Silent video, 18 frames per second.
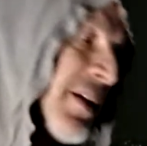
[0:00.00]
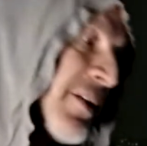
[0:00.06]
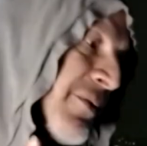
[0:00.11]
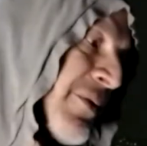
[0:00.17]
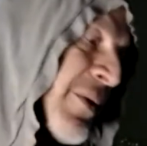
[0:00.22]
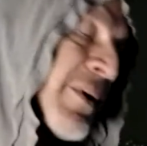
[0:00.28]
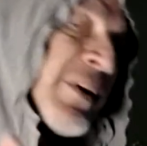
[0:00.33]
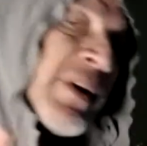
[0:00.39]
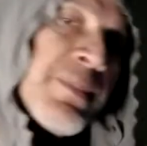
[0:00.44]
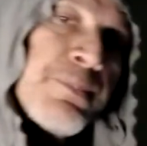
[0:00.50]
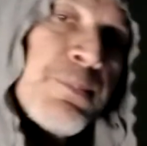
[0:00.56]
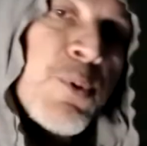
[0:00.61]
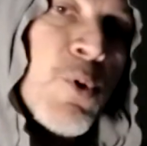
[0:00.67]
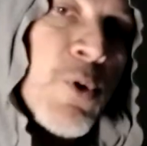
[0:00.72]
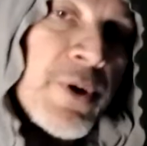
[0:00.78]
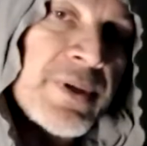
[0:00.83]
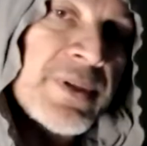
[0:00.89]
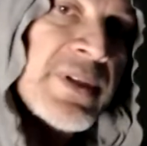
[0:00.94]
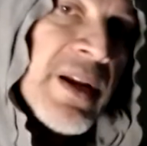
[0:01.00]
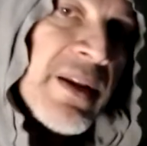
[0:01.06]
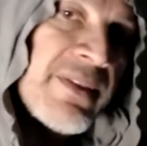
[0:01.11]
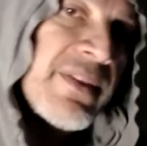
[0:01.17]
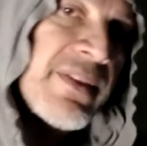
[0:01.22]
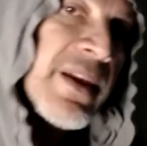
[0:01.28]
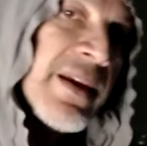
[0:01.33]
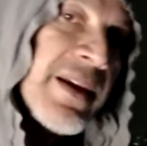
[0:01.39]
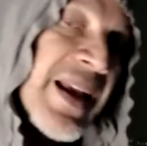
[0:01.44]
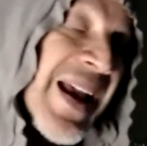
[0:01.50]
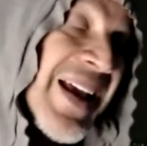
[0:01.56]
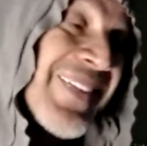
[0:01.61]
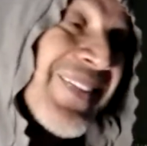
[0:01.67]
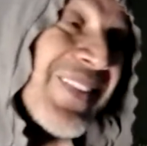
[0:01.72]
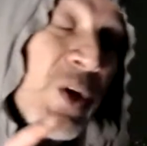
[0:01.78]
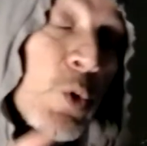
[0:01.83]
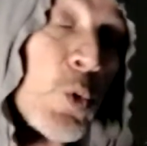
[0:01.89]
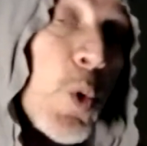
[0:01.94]
Very important, I think. And
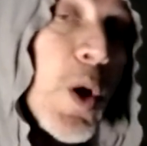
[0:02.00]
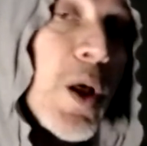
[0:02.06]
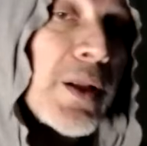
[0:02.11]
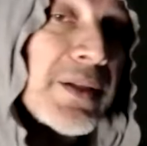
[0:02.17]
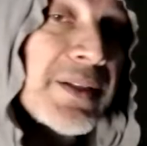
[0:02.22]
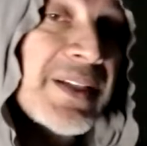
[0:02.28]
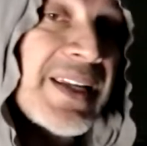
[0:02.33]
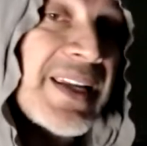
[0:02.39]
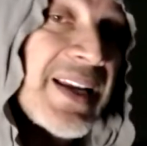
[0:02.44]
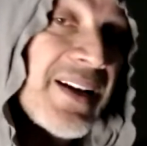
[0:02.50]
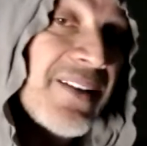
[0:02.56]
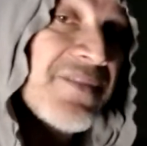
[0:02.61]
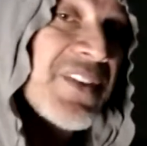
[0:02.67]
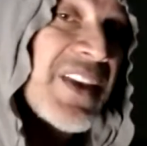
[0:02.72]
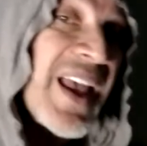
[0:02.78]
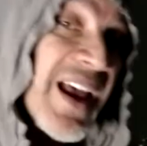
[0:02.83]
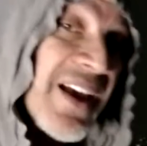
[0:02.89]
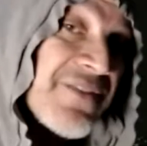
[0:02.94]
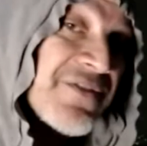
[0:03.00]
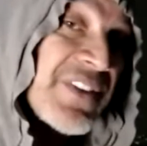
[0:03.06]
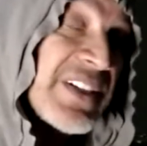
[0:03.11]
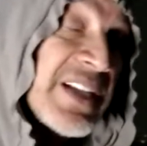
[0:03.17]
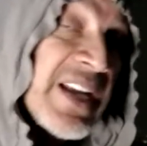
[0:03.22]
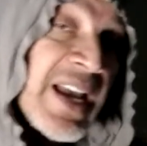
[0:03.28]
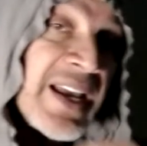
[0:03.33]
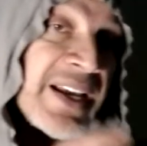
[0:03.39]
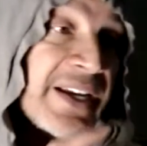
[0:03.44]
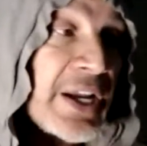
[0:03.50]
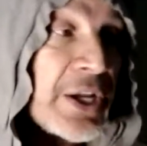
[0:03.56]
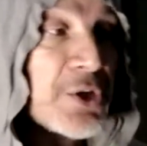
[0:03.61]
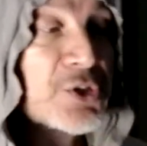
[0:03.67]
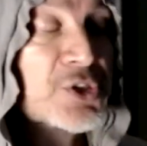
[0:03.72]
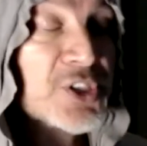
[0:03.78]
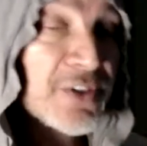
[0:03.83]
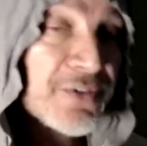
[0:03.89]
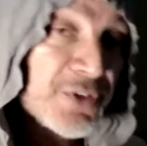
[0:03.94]
the quality of caffeine. Get
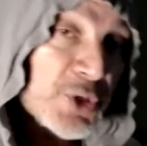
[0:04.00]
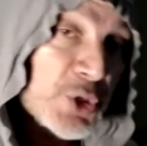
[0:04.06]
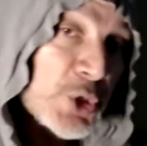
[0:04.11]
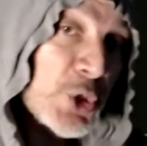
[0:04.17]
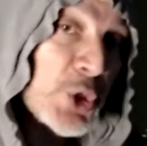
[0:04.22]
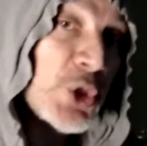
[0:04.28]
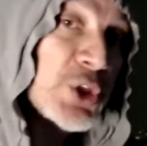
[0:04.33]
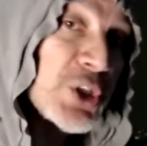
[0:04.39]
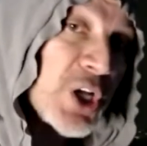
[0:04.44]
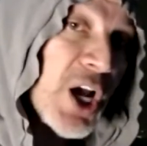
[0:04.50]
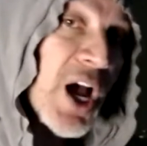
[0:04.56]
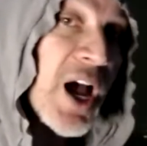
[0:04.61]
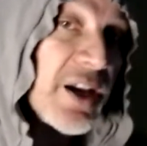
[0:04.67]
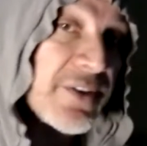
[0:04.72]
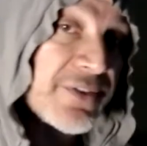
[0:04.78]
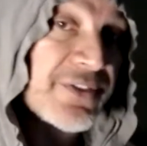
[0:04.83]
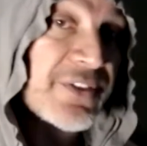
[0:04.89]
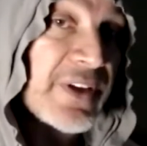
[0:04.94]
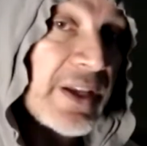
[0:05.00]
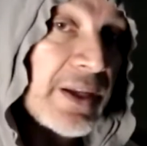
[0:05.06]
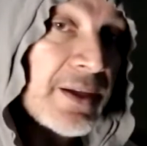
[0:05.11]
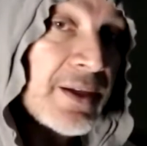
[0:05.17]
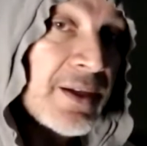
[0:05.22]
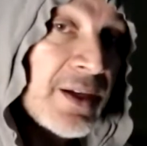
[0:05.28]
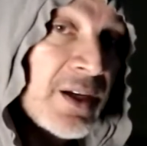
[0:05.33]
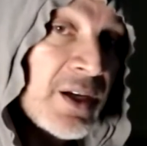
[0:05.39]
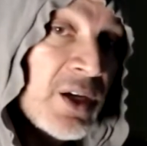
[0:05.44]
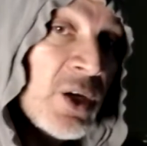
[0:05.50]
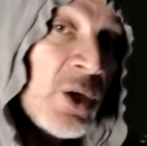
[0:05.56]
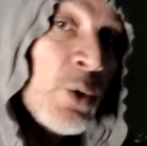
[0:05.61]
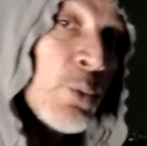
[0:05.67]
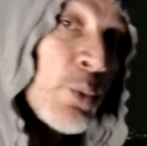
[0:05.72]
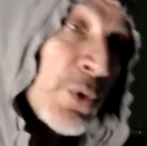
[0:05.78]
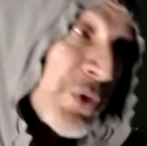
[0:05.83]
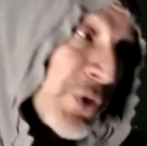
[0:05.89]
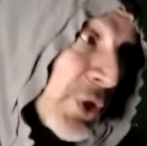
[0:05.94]
yourself good coffee
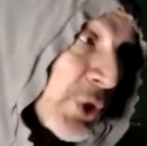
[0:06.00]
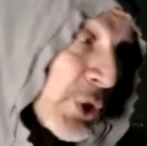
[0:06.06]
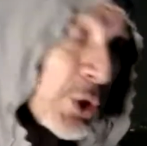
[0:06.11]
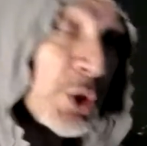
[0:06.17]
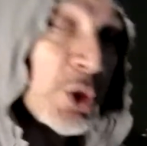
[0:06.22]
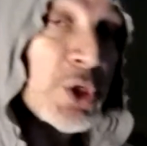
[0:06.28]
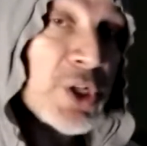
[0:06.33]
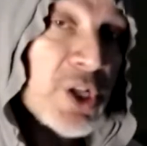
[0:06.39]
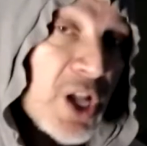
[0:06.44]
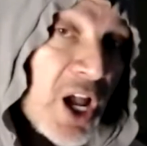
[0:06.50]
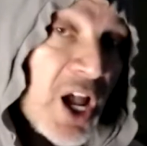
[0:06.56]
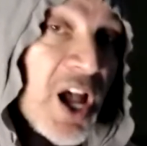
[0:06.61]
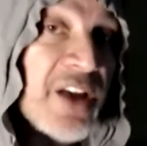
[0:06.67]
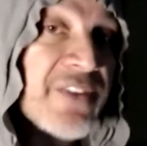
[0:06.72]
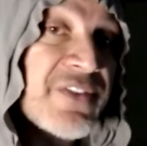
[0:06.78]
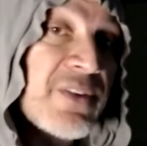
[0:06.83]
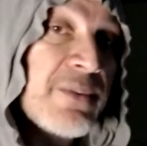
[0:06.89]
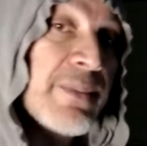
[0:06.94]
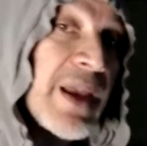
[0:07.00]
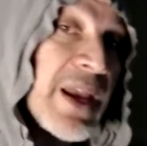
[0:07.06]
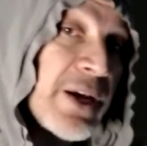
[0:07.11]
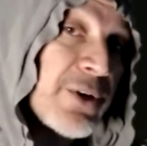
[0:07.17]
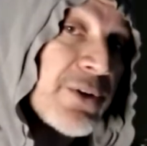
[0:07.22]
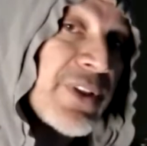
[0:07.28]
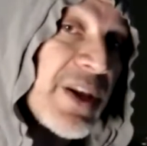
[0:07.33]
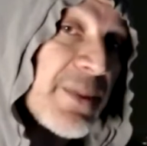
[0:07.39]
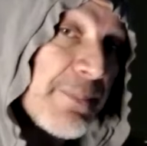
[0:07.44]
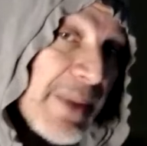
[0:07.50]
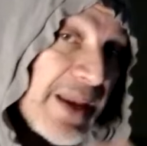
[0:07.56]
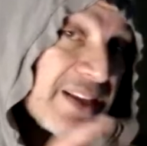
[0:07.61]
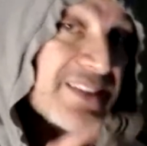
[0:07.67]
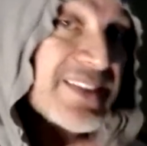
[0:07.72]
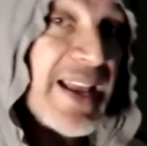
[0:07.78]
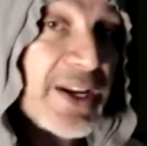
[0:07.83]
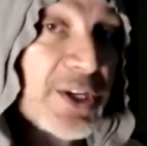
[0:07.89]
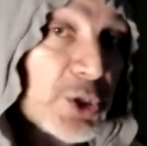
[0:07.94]
with a good coffee maker that
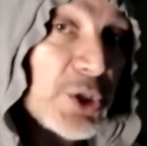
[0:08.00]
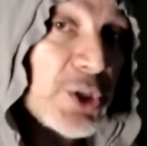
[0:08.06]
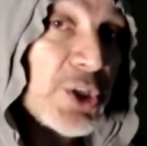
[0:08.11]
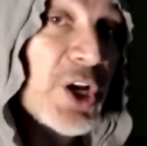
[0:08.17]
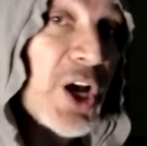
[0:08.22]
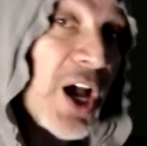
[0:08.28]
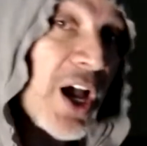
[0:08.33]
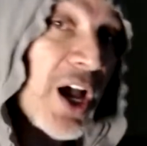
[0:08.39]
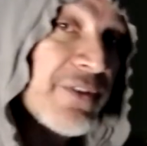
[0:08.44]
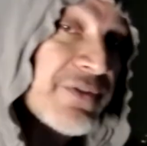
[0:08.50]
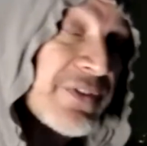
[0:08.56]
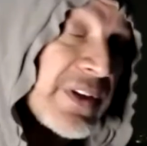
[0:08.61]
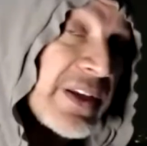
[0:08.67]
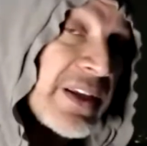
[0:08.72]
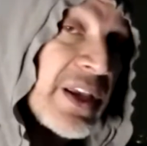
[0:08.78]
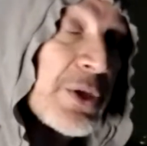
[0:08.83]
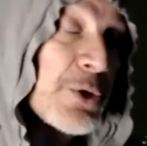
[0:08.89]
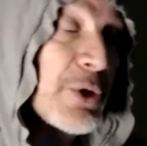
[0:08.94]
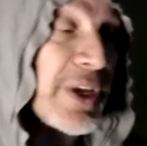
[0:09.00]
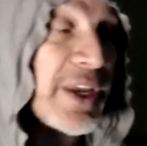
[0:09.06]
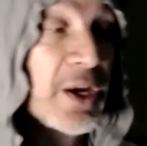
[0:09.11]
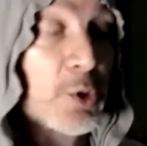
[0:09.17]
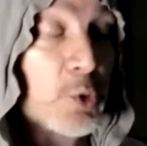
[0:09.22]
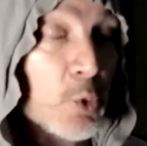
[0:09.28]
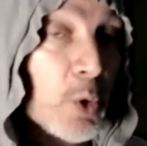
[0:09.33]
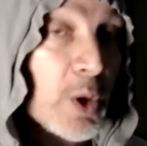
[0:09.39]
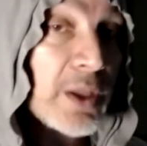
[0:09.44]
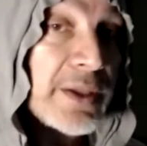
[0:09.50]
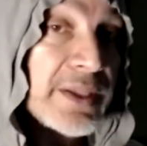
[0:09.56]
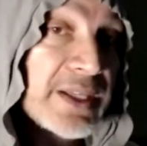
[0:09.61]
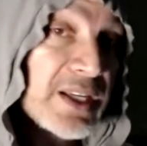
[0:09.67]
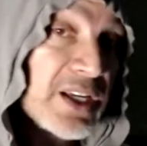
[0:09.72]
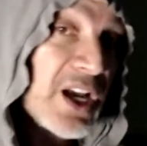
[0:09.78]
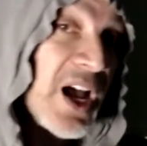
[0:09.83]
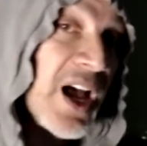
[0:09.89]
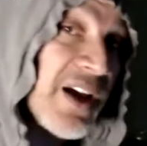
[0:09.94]
makes that good coffee, and you get quality
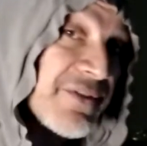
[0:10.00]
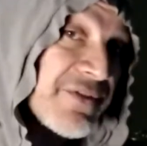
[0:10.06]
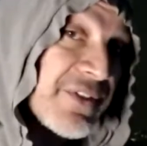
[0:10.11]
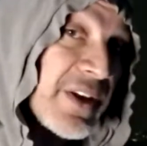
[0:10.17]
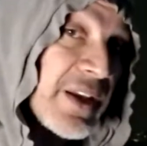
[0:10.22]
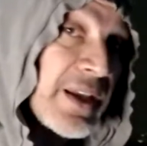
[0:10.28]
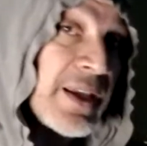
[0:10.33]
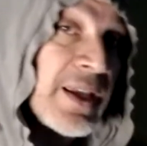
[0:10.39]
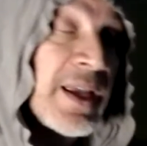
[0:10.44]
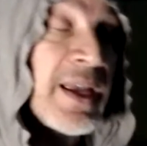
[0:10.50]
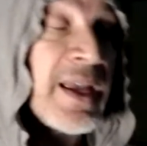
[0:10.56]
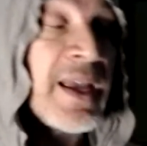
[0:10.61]
coffee.